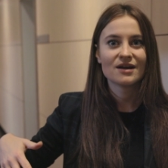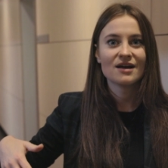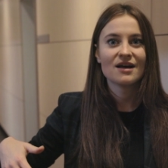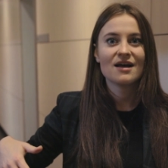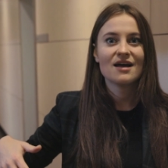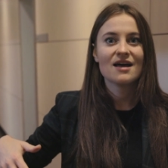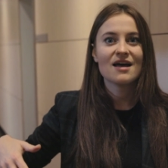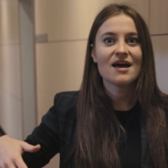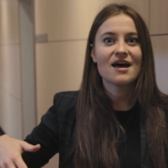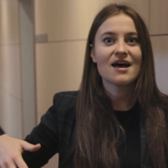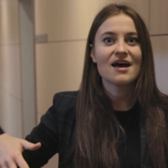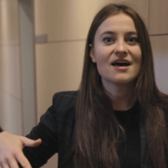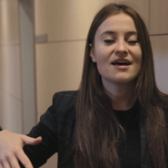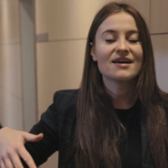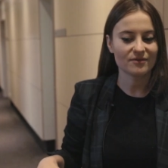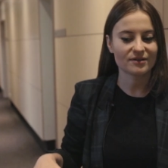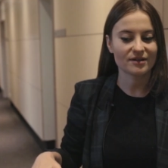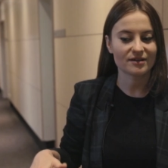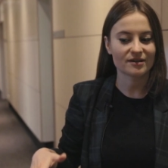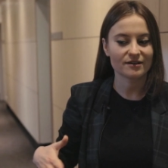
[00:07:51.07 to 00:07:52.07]
I sat
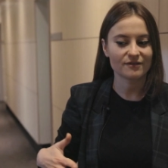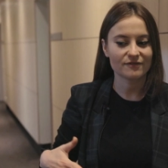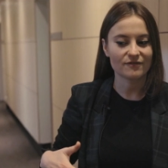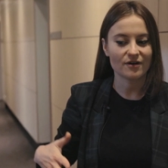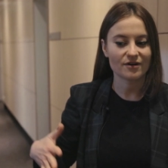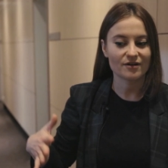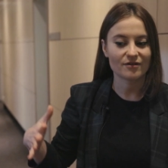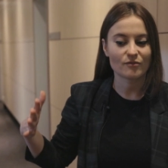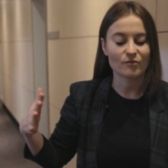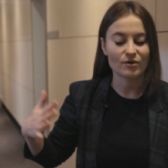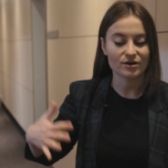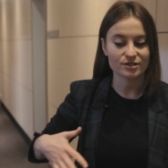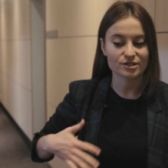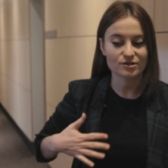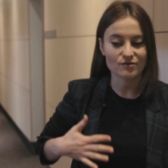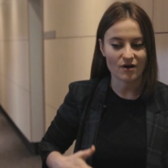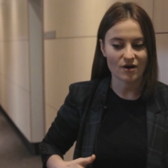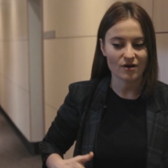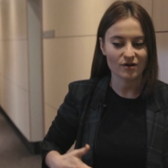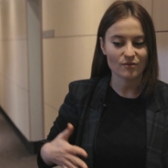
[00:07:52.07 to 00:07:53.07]
down and I thought of
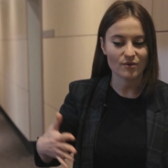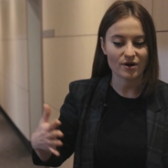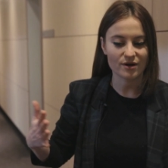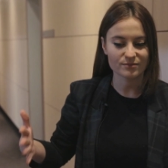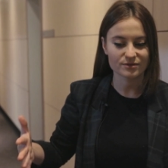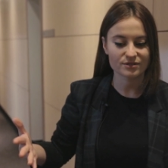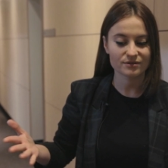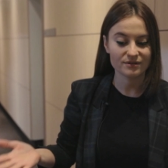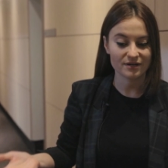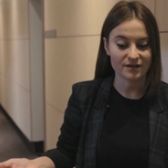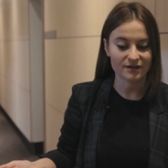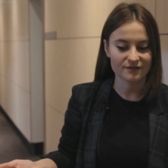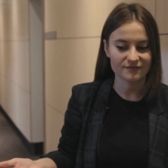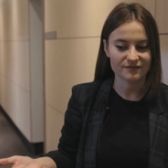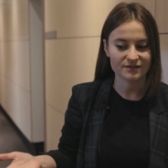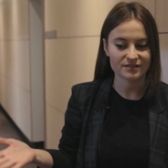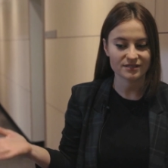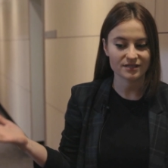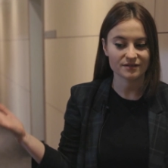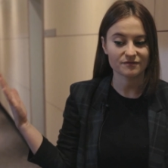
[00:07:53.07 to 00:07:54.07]
what's wrong, why I'm so nervous.